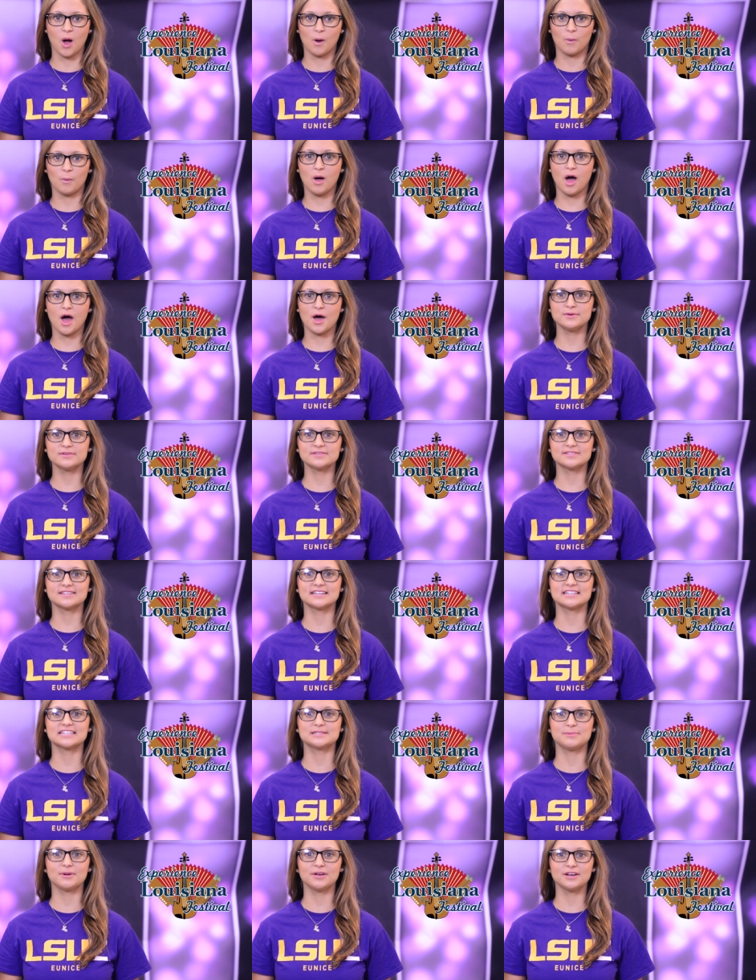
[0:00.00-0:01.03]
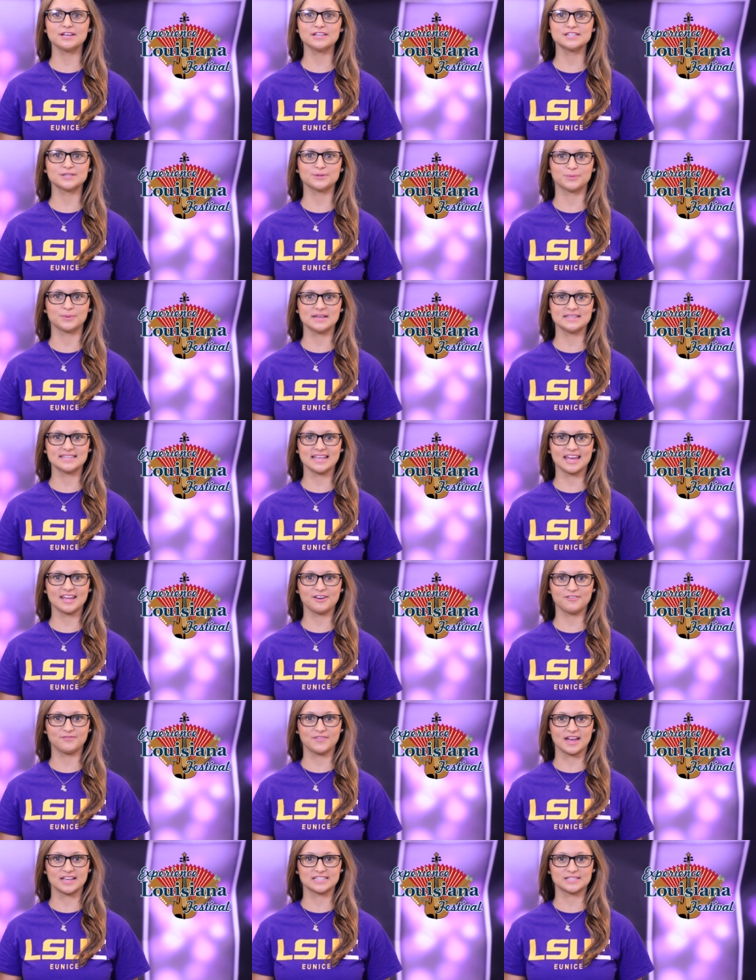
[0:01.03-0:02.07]
will host the Experience
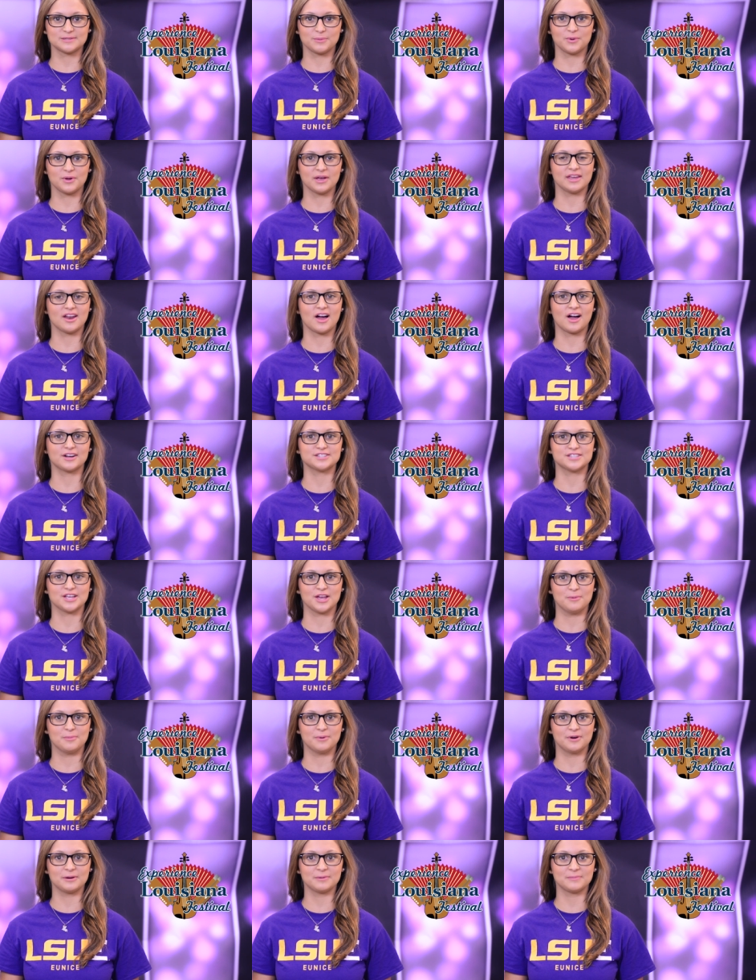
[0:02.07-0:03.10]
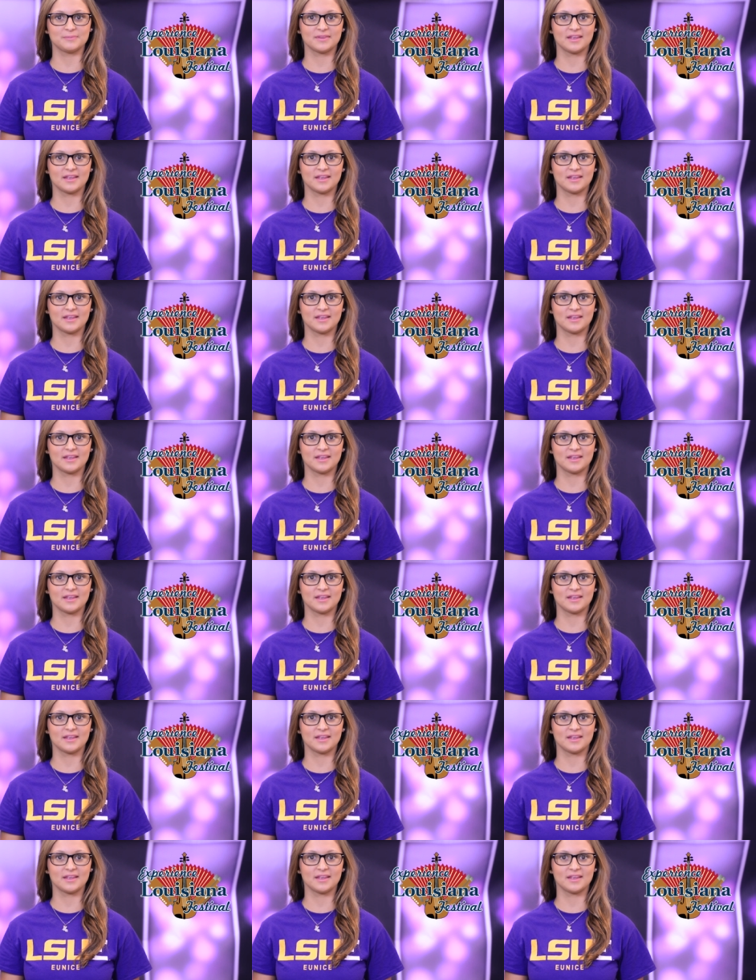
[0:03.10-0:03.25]
Louisiana Festival in October.